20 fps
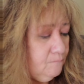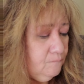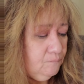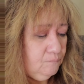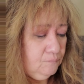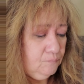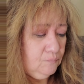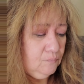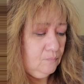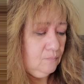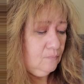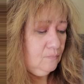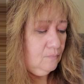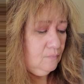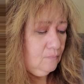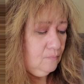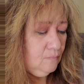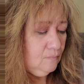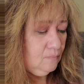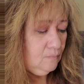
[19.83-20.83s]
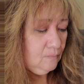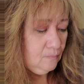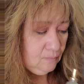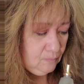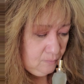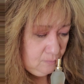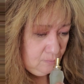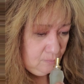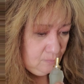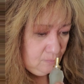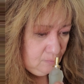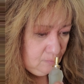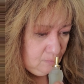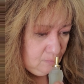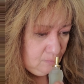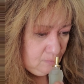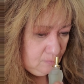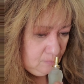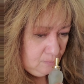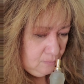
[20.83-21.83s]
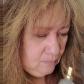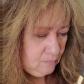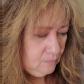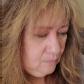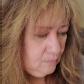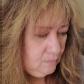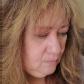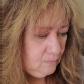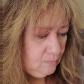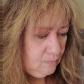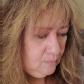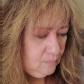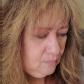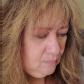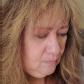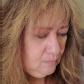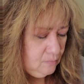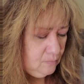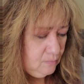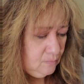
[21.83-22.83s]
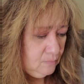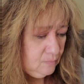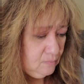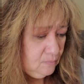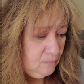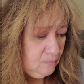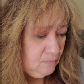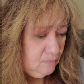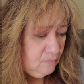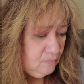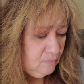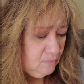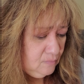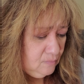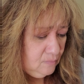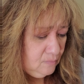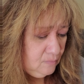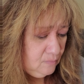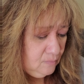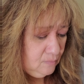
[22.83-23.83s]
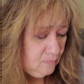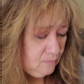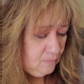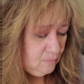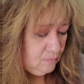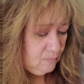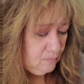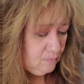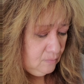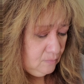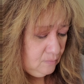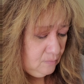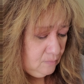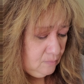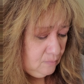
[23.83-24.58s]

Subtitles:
(no one is talking)